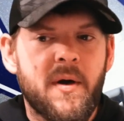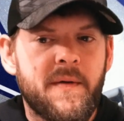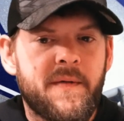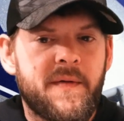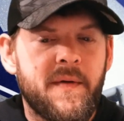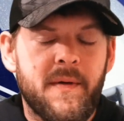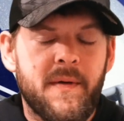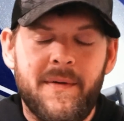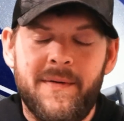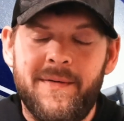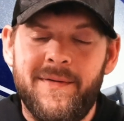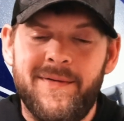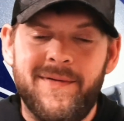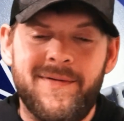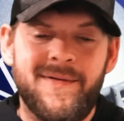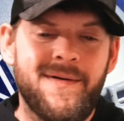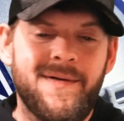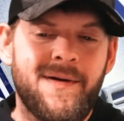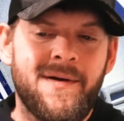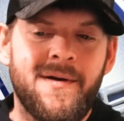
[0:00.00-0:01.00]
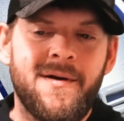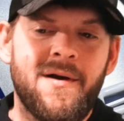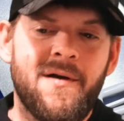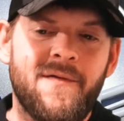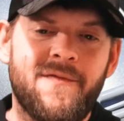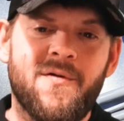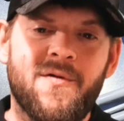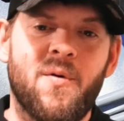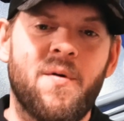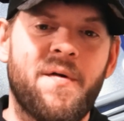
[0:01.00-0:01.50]
got,
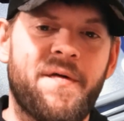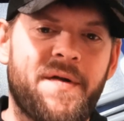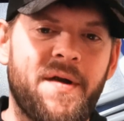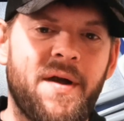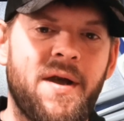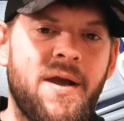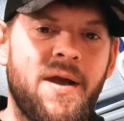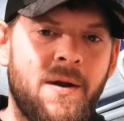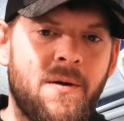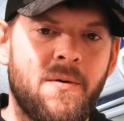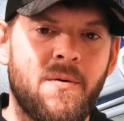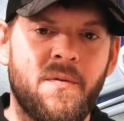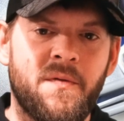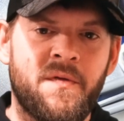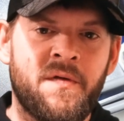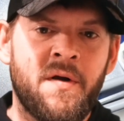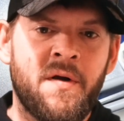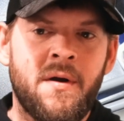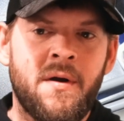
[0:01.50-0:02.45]
of course, the Eagles